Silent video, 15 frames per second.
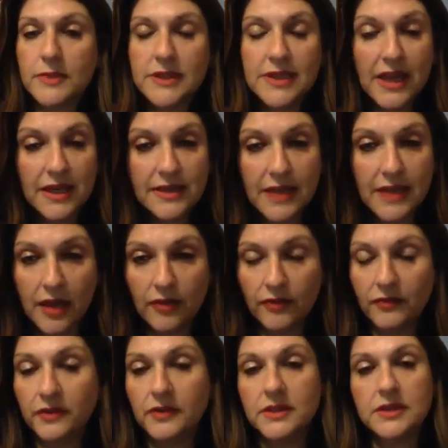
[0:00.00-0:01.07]
stay
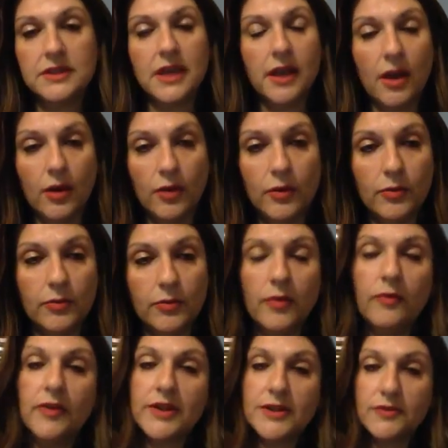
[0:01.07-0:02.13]
safe, stay
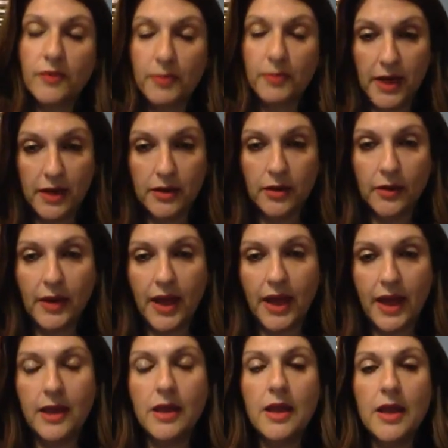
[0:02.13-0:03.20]
home, rinse, repeat,
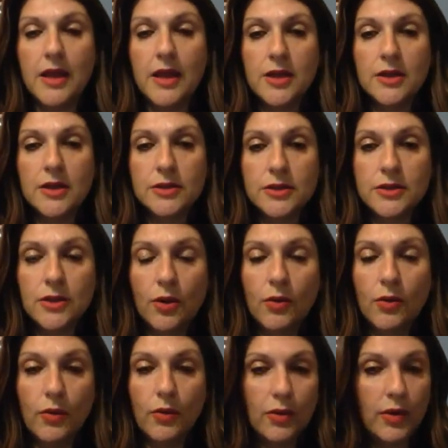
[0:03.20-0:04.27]
okay?
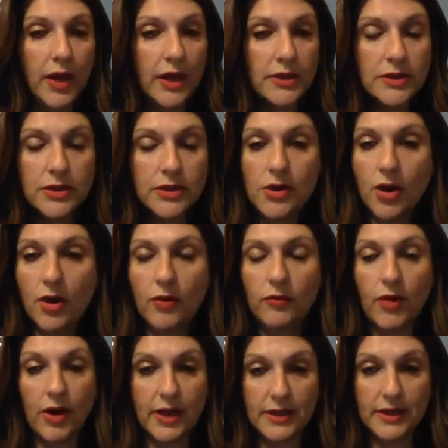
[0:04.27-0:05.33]
So it's
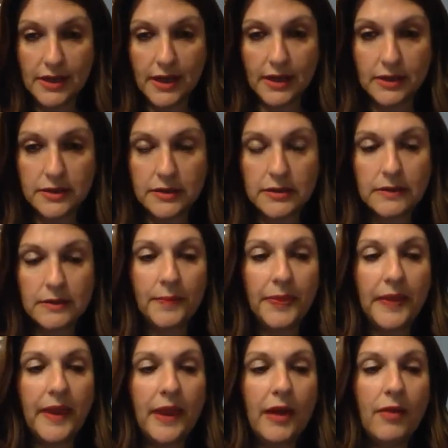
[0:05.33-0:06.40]
not rocket science.
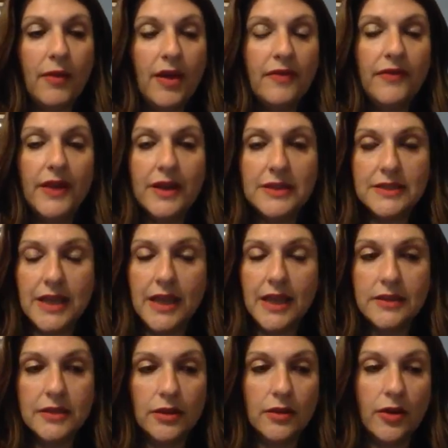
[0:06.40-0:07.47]
However, it
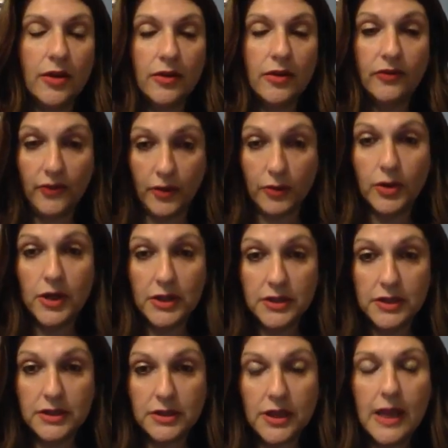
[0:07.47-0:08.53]
takes a lot of
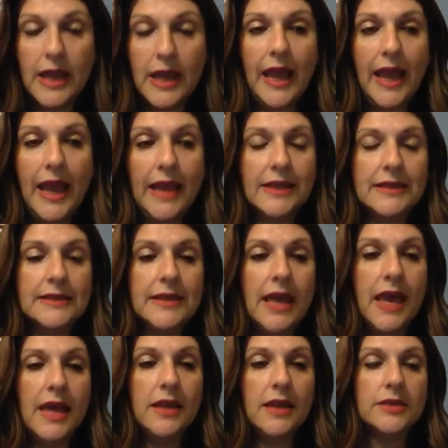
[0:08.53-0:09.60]
focus and it
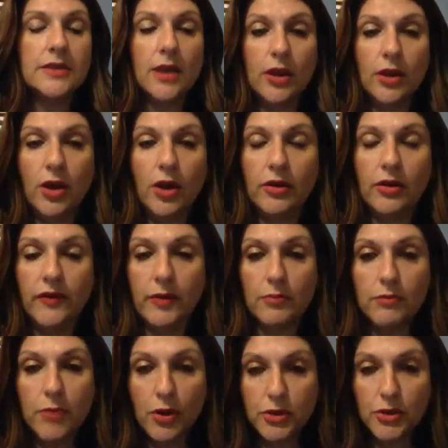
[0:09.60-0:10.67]
takes a lot of
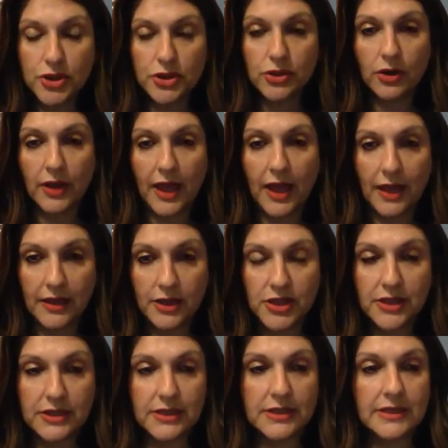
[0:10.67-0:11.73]
emotional
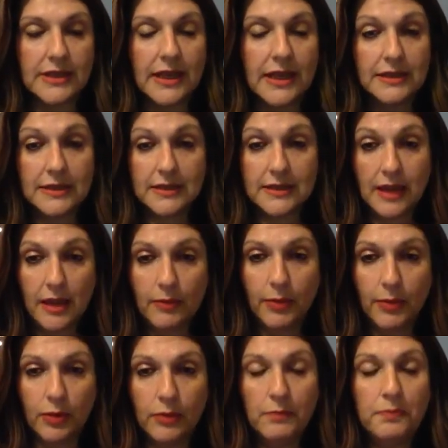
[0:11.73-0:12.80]
energy to stay
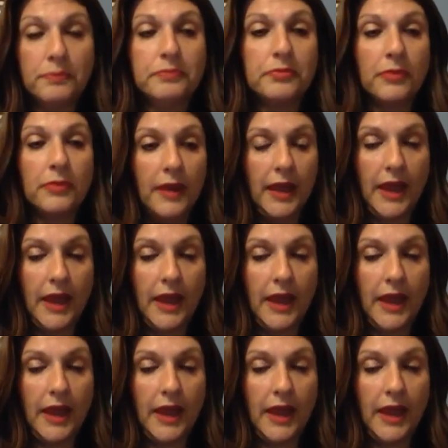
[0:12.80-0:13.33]
stable